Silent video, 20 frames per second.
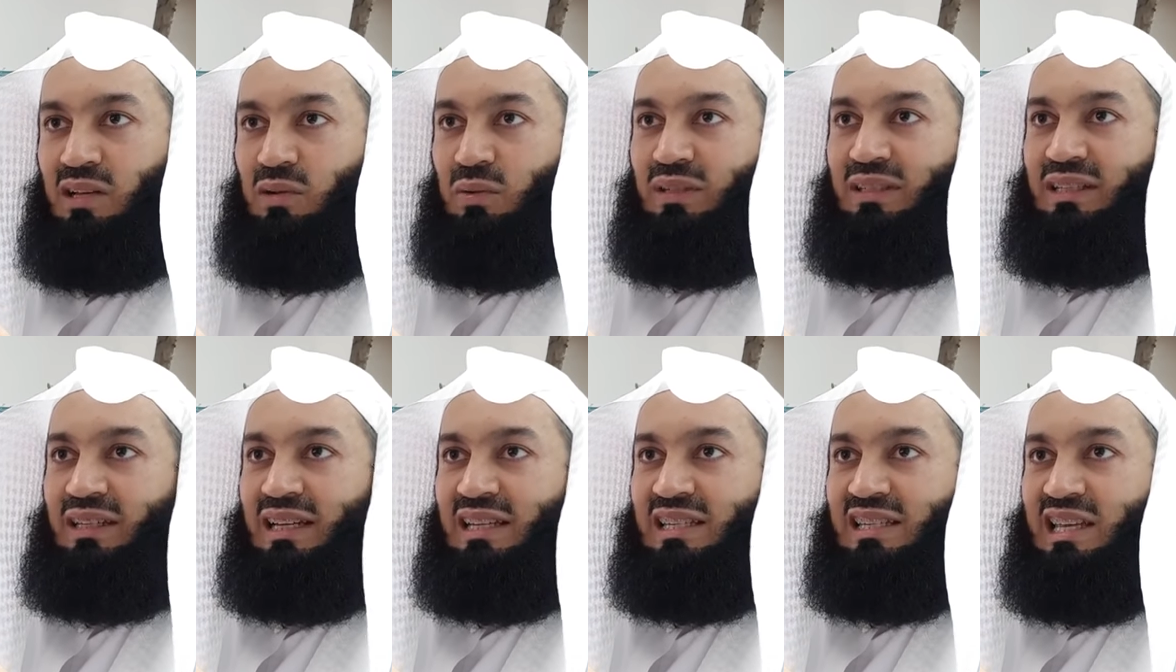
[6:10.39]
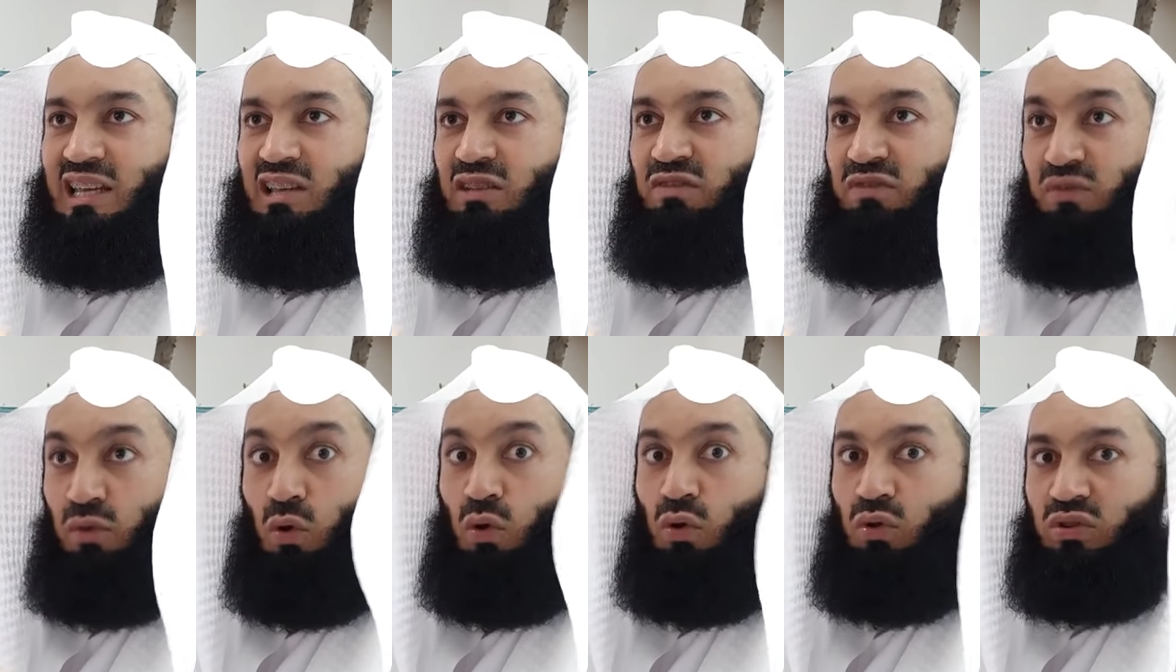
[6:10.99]
what can I say,
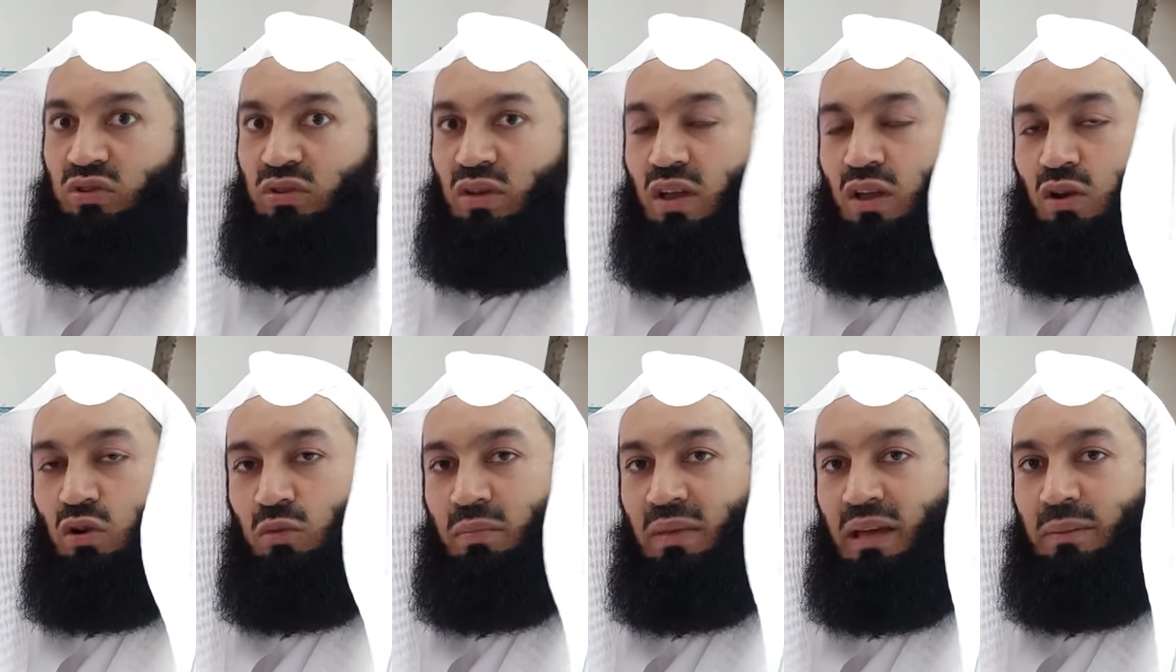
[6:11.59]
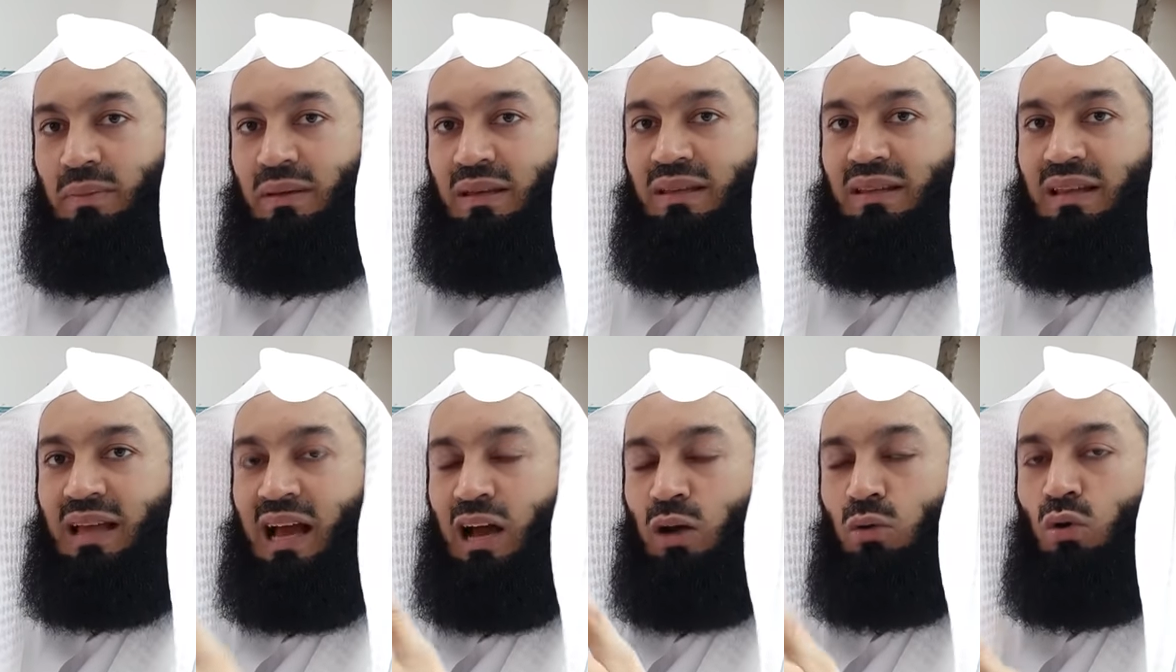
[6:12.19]
flaws, or
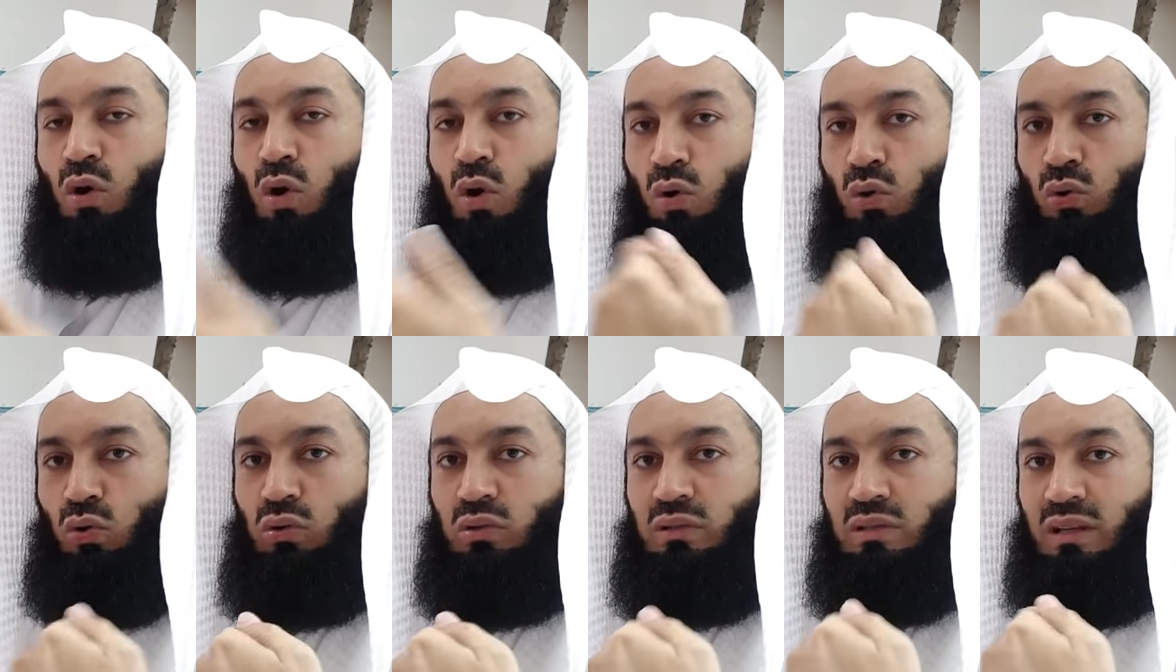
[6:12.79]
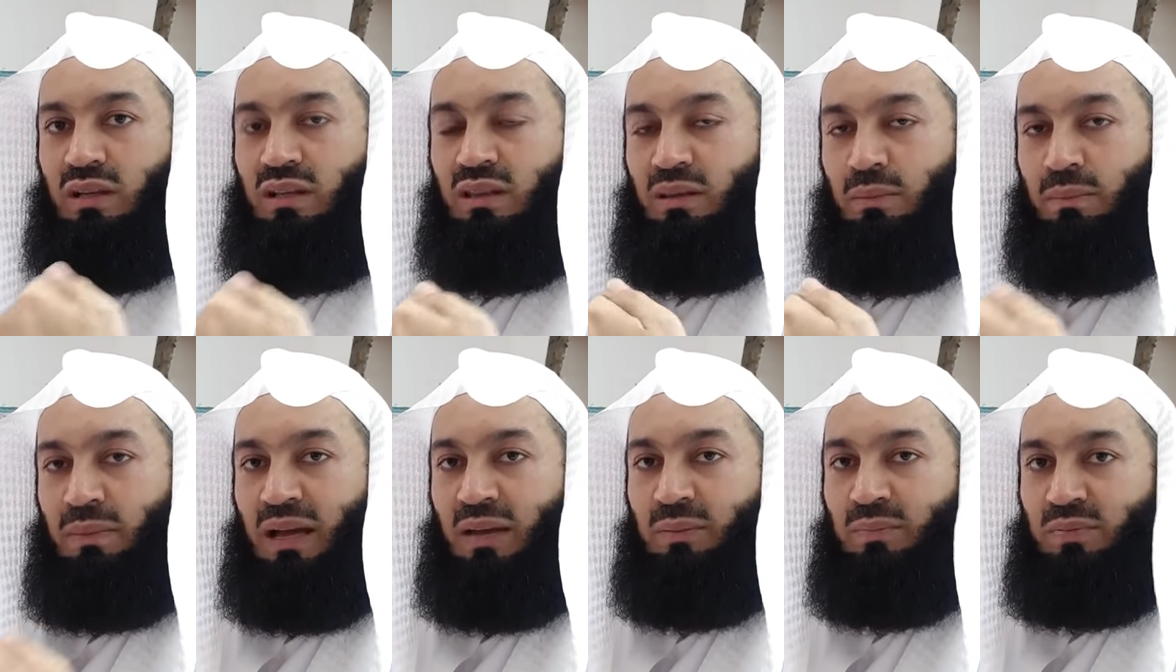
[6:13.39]
maybe how old
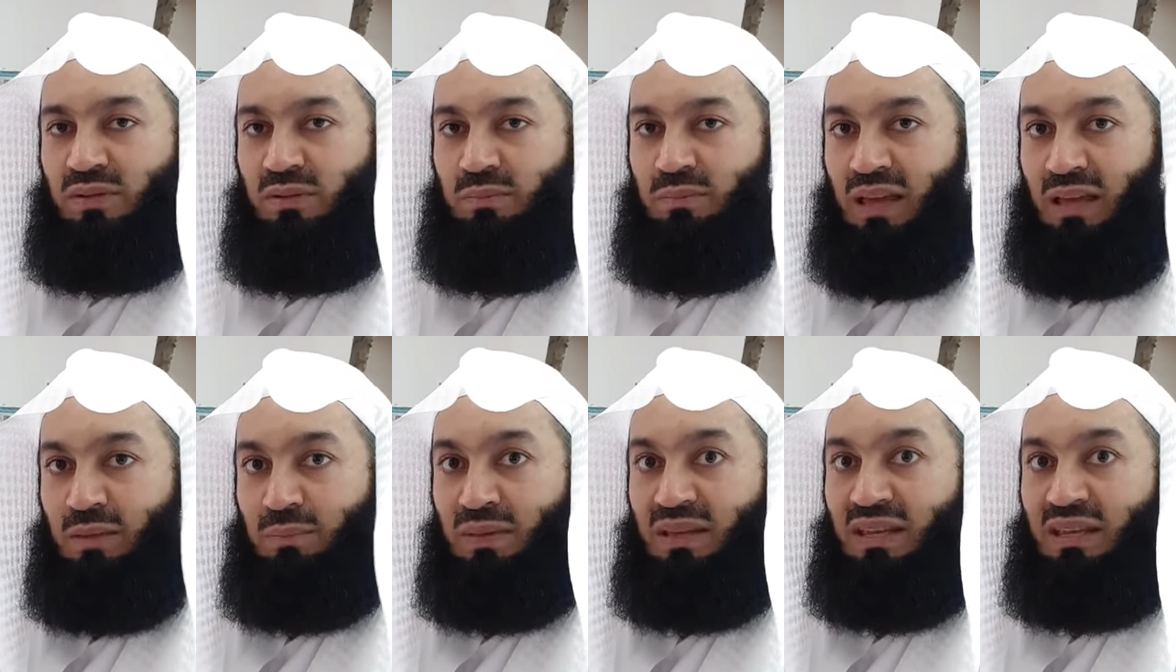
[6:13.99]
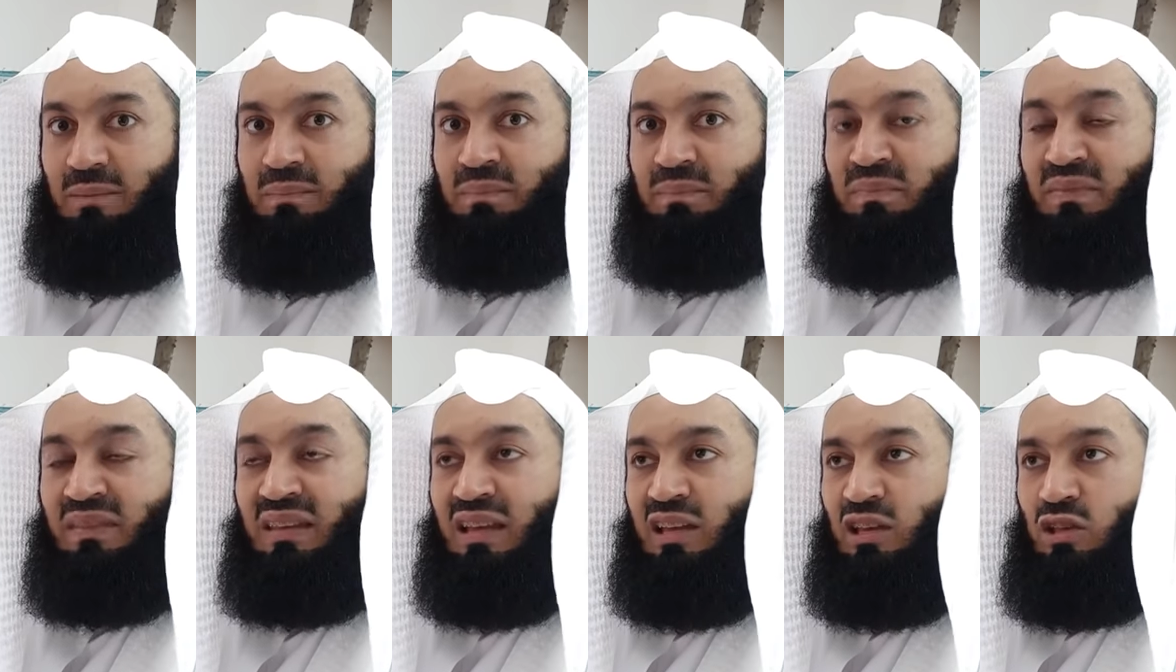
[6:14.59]
the pipes may be.